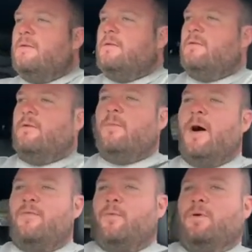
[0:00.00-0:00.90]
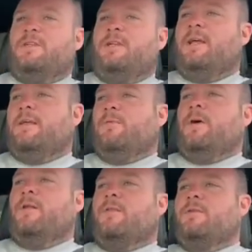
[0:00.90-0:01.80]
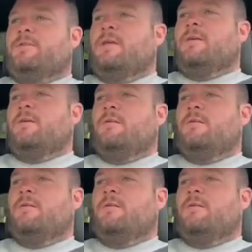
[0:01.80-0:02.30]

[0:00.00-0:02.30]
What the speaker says: I might have to watch it late if we go and do something though.